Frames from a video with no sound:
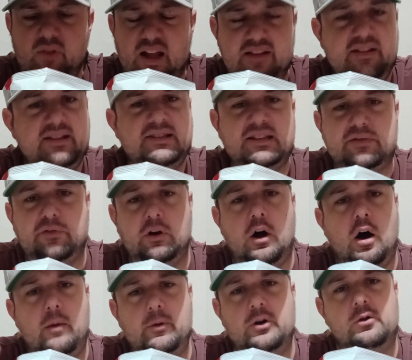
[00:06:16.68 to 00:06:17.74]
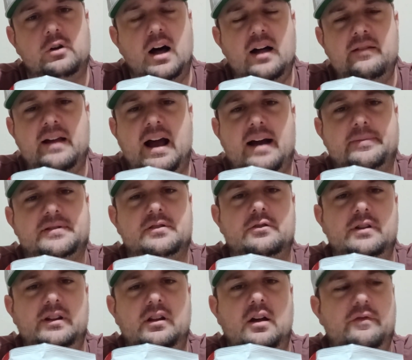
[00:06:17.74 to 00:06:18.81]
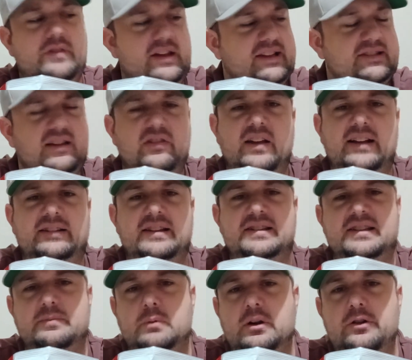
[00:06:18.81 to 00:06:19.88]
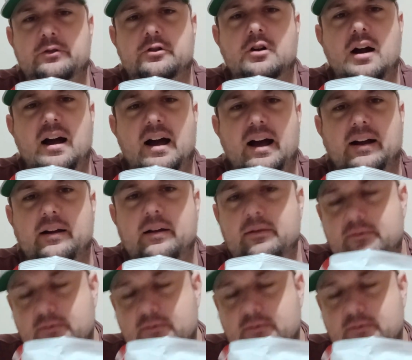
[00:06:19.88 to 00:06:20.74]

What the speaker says: This is phenomenal. I absolutely love this. I think this is my new crack.